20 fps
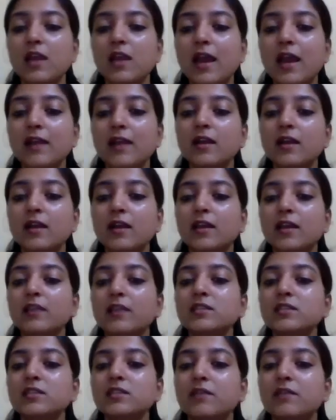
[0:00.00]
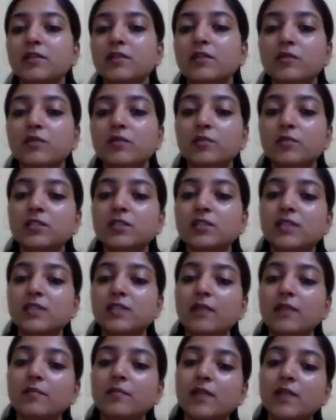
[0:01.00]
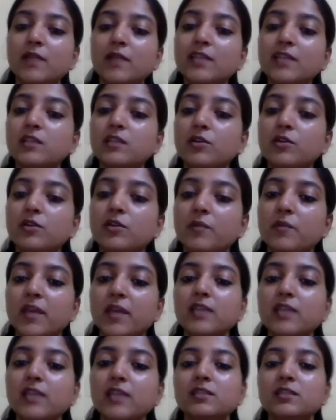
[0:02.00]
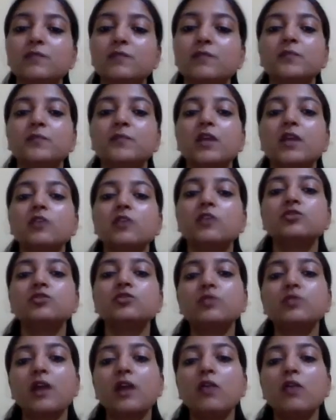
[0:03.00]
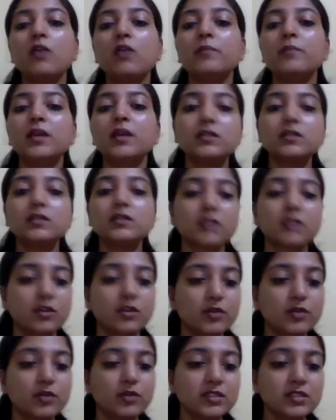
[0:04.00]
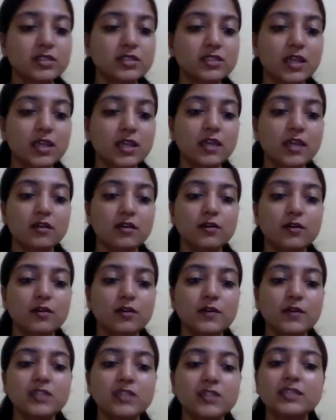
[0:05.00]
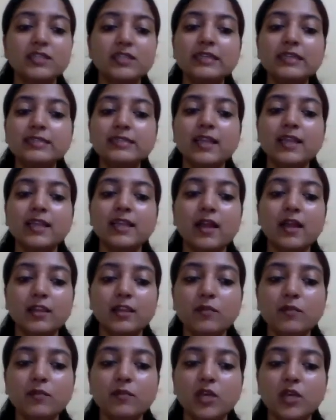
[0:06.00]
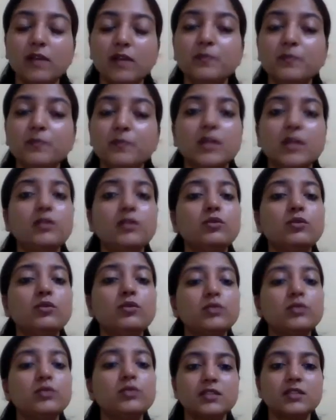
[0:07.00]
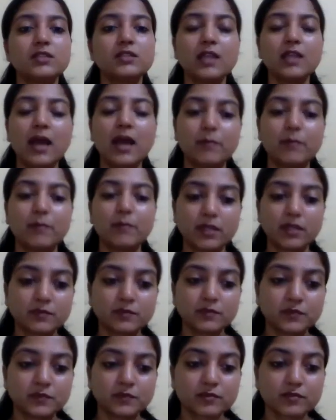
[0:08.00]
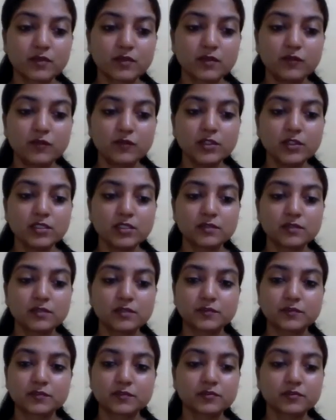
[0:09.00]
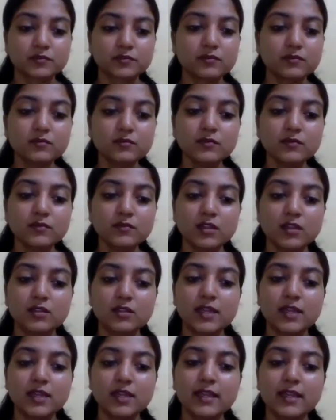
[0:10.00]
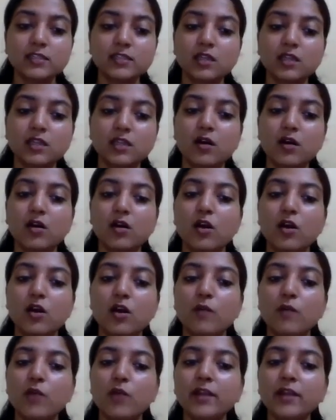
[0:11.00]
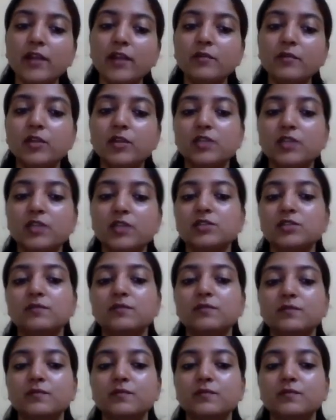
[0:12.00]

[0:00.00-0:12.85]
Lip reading: And again the seventh will be the same as glutamic acid. So now, because you can say here in sickle cell anemia, two things are happening. First, there is point mutation,